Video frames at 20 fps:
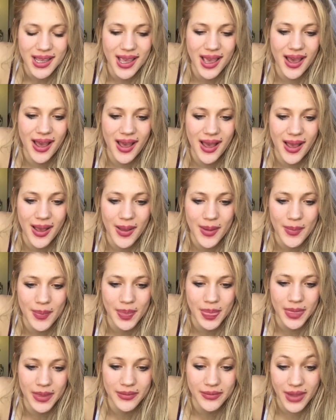
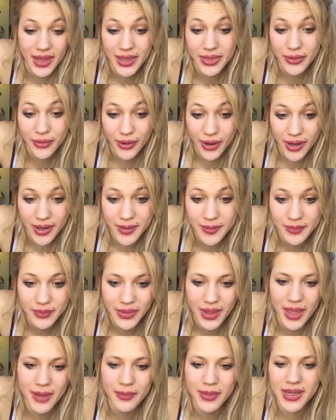8th grade,
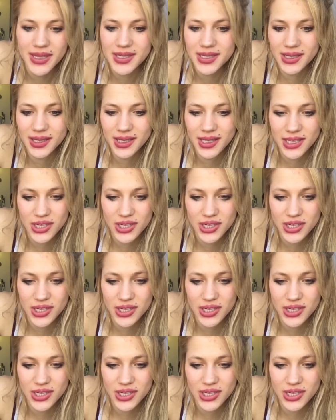and basically